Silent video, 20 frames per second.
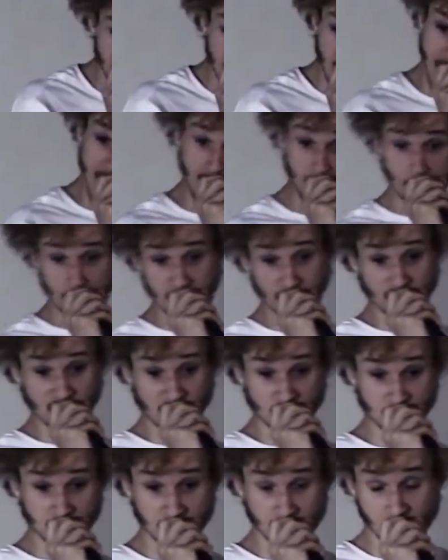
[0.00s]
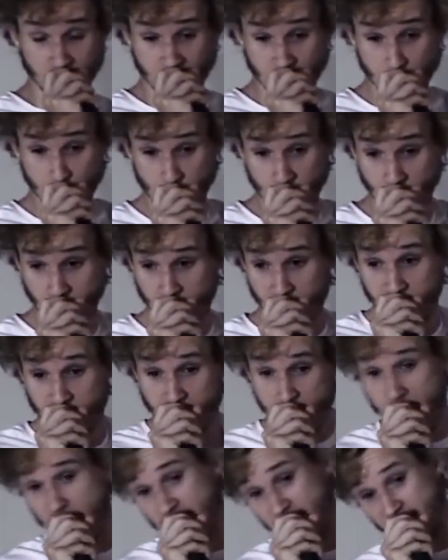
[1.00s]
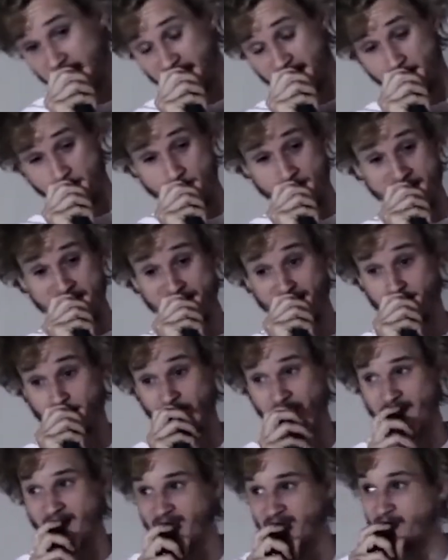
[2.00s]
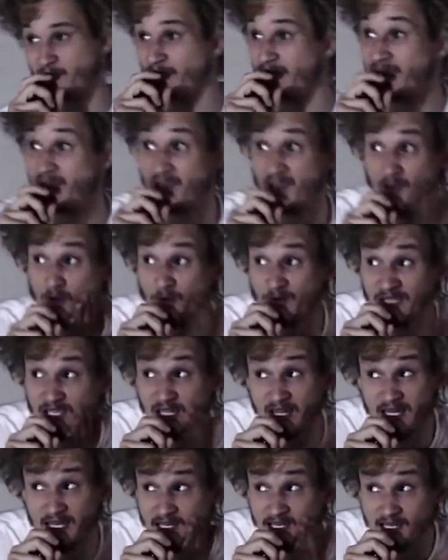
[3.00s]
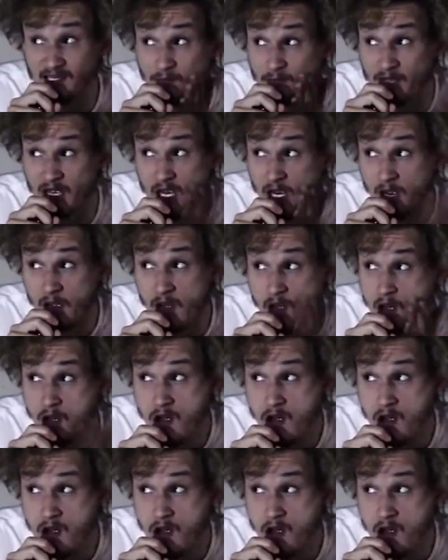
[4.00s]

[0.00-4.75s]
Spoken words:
And I don't have to clean it up. And they can't get mad at me because I'm like, you did this to me.